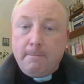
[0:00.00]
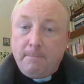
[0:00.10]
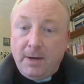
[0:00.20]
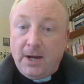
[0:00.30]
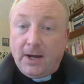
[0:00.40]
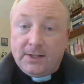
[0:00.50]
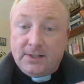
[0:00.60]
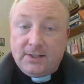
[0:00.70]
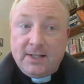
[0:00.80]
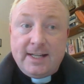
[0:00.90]

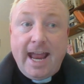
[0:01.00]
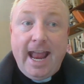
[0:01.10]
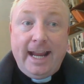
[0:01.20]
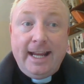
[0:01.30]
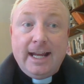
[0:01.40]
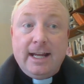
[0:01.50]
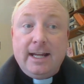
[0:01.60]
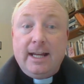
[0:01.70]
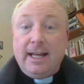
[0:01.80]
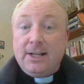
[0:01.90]
But today
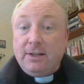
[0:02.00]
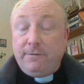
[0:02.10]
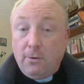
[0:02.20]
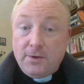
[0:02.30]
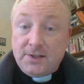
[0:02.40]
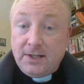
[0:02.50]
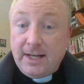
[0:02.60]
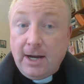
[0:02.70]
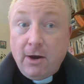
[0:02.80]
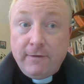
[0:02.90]
is the fourth
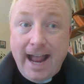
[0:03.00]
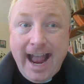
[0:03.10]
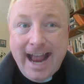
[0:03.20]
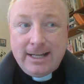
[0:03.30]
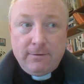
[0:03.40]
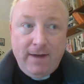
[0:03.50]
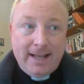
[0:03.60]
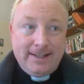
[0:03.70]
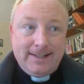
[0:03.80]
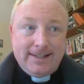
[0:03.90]
Sunday of
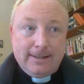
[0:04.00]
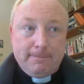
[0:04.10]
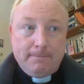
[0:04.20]
Advent.